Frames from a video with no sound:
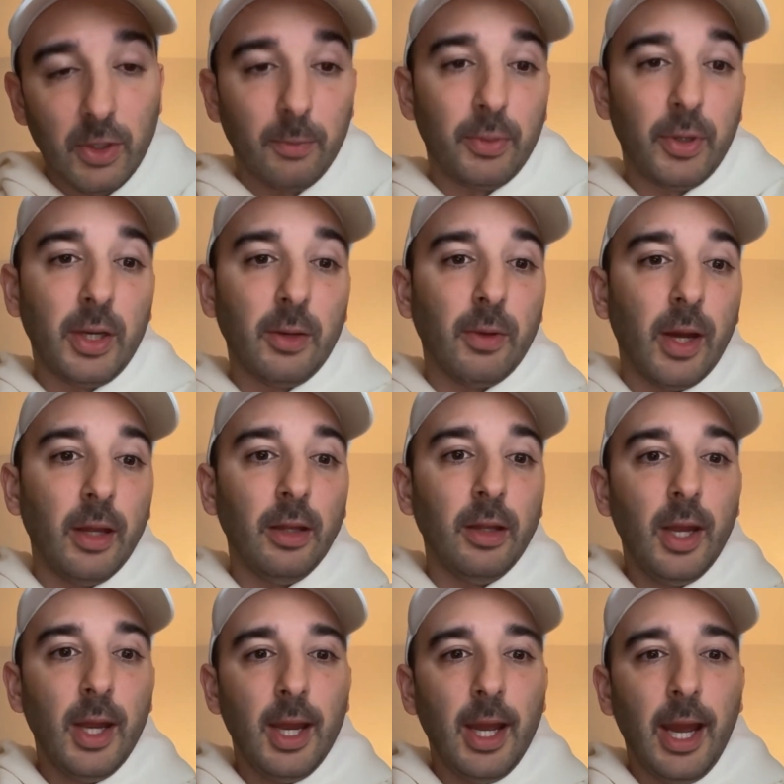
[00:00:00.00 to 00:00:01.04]
pretty well.
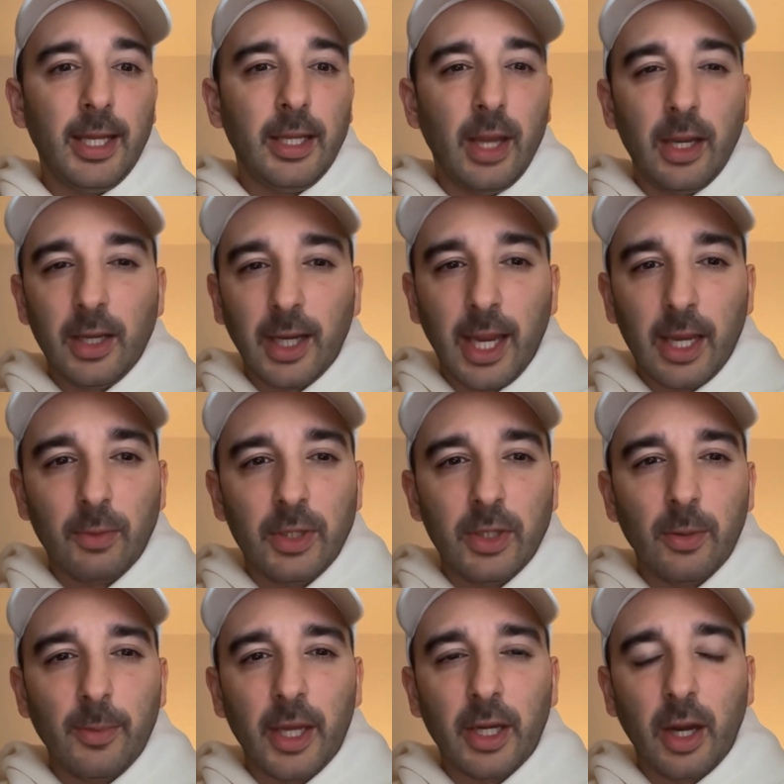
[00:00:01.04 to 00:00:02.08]
And again, we do
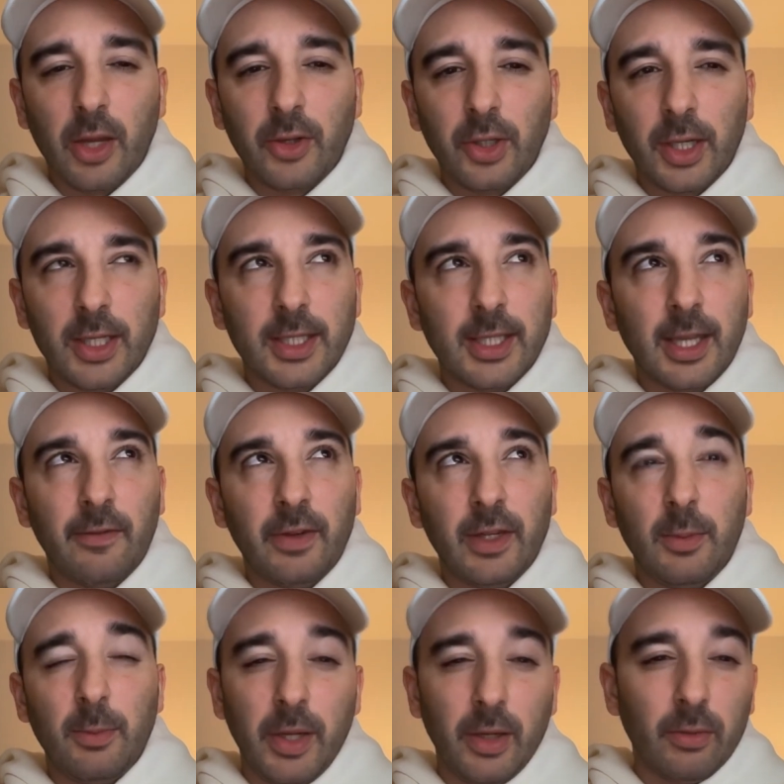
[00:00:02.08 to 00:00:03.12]
about
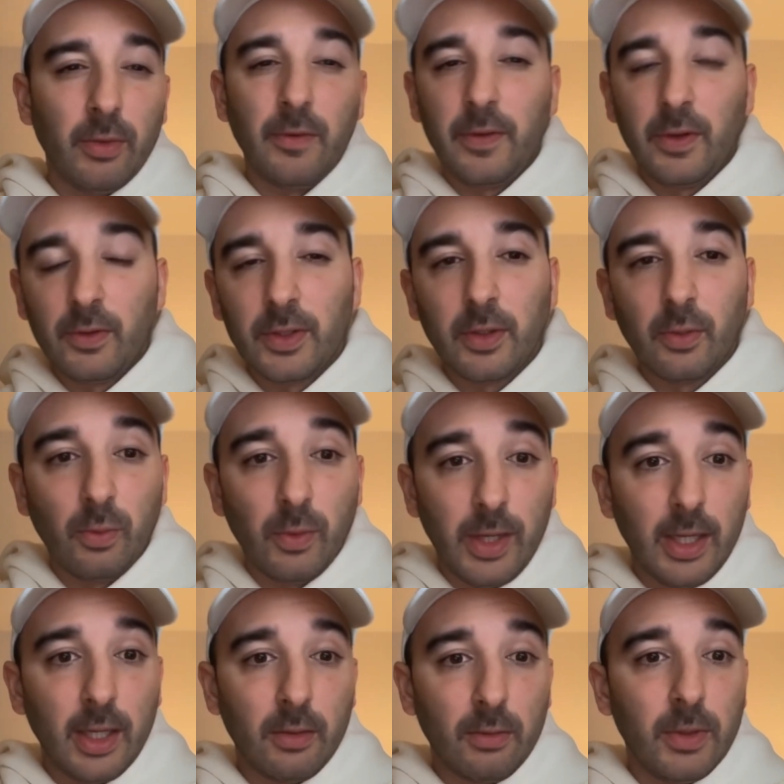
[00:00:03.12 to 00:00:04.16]
170 peer reviews a
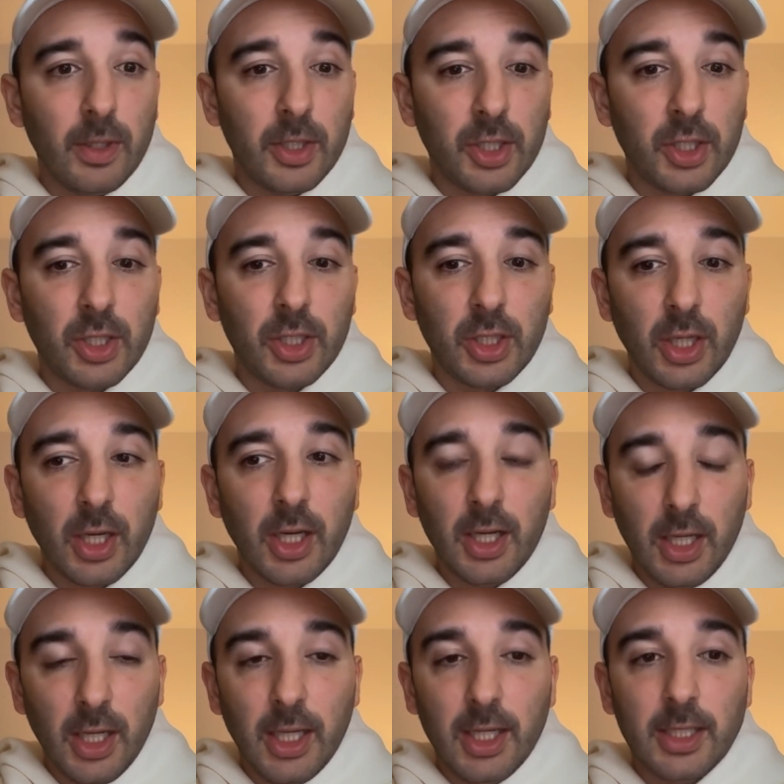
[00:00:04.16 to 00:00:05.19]
week, which
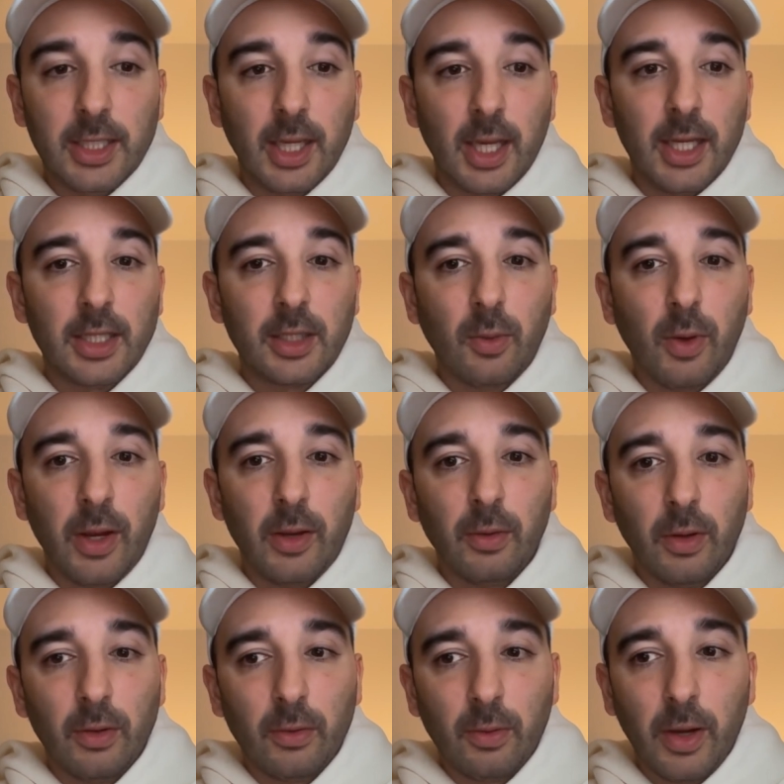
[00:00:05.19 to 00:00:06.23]
is
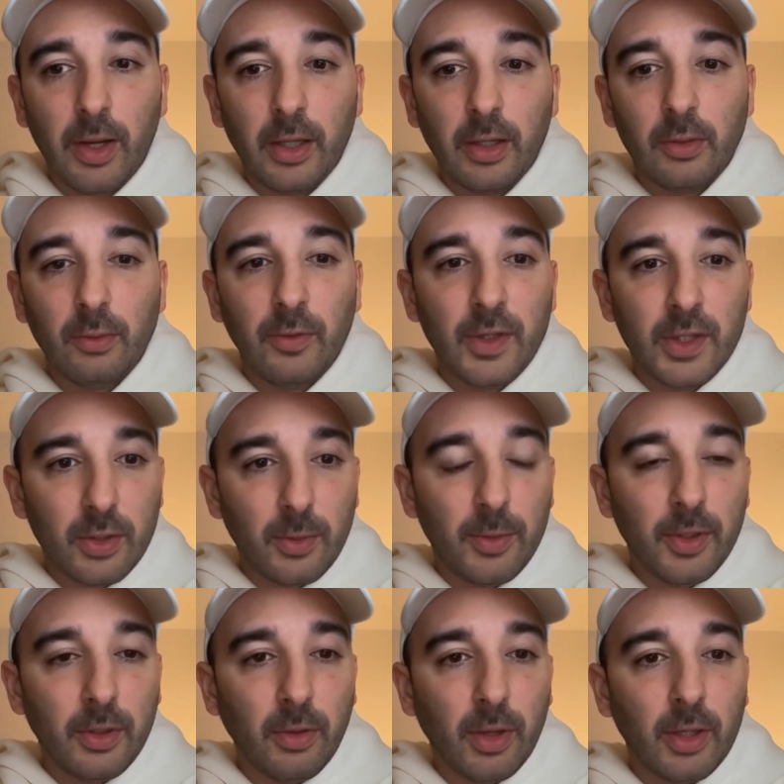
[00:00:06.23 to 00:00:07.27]
quite good. We've
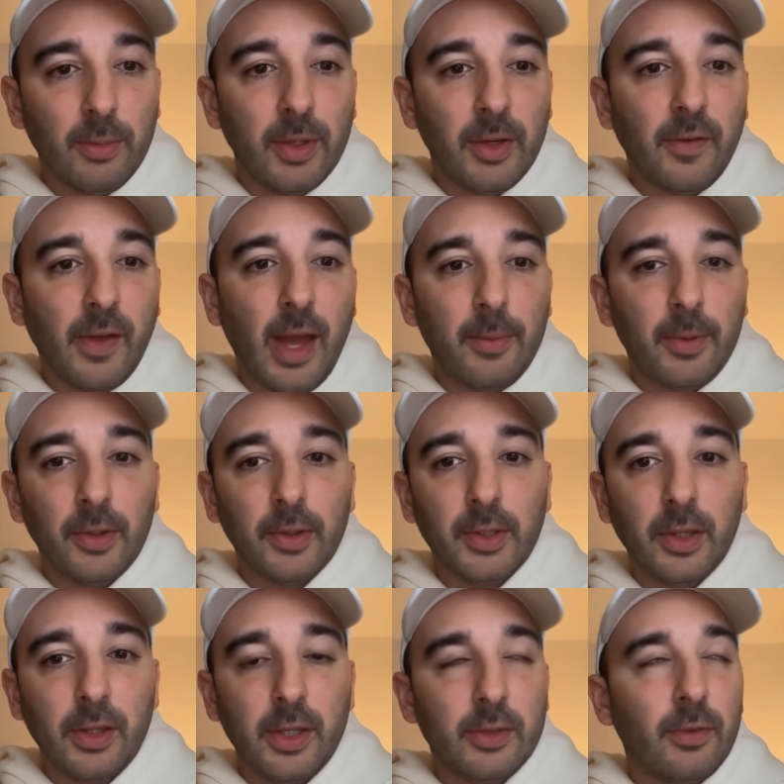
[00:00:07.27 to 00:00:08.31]
distributed quite a bit of capital to
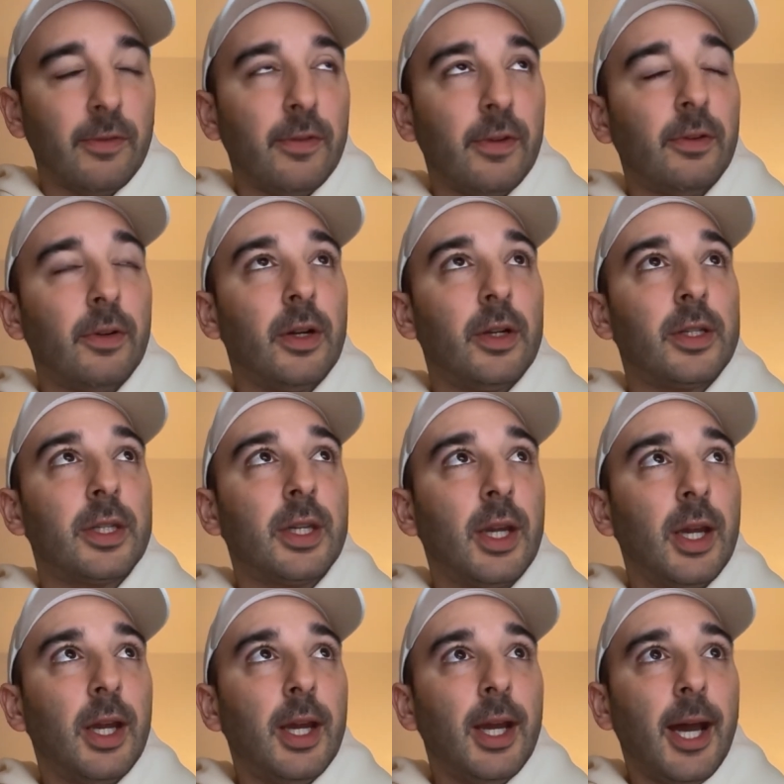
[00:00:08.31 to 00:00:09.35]
these reviewers.
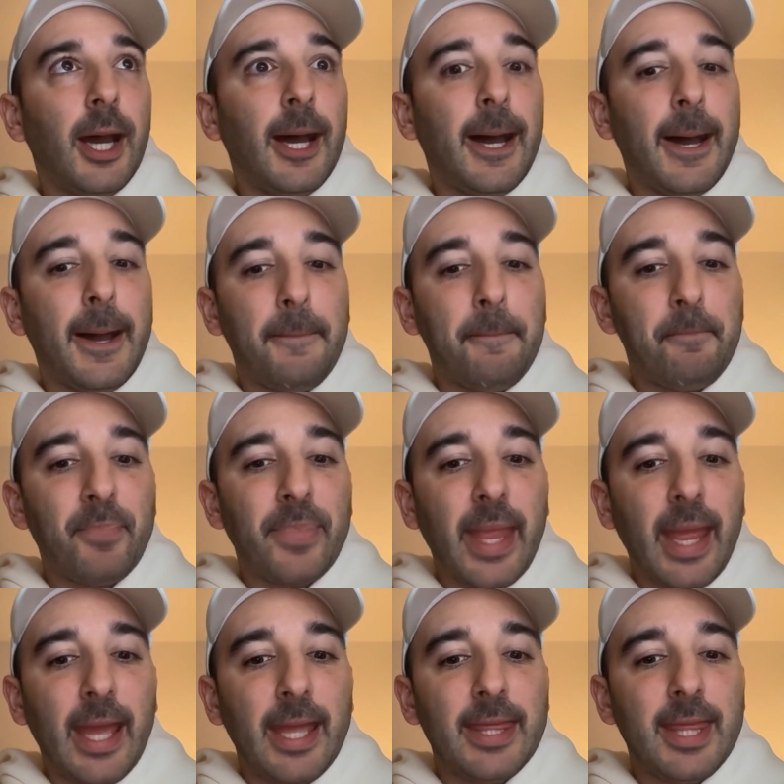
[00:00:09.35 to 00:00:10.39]
And
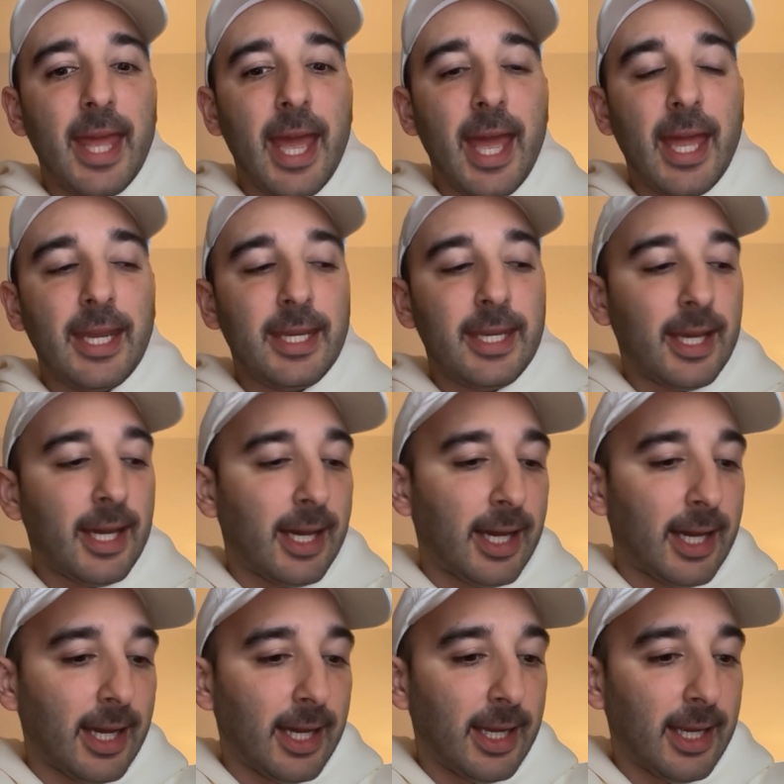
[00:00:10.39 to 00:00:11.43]
then
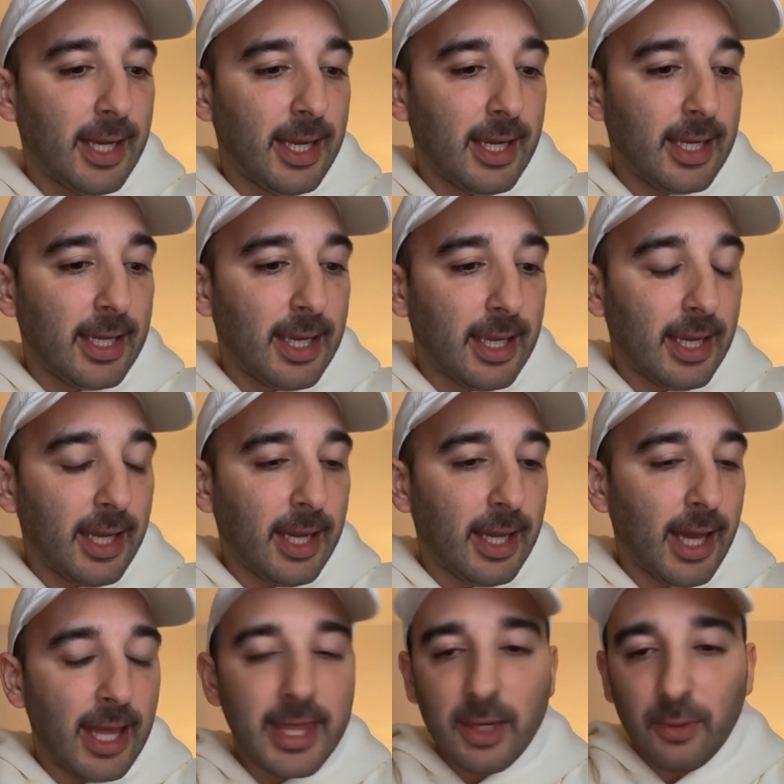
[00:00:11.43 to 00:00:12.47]

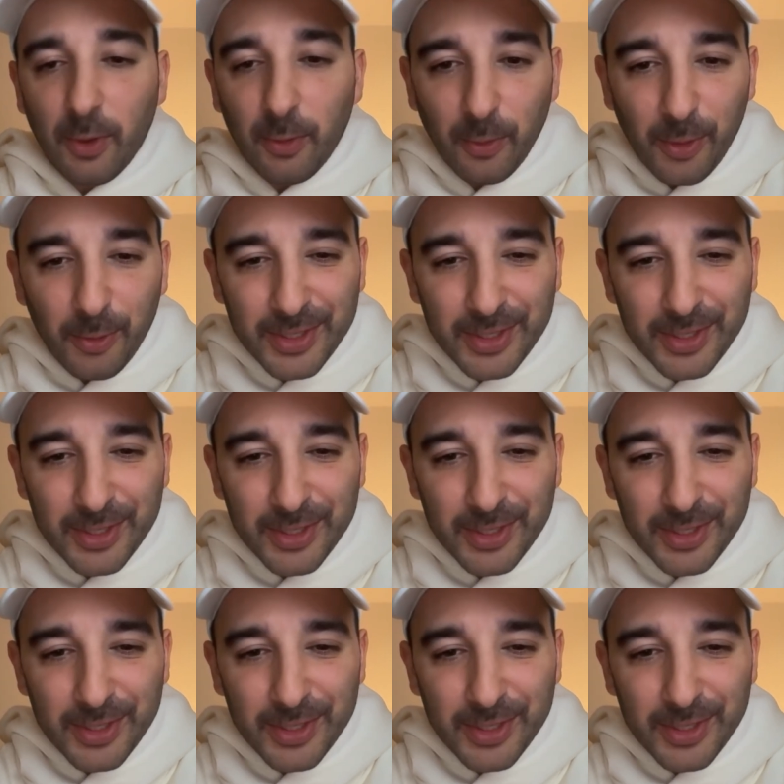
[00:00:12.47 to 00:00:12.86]
what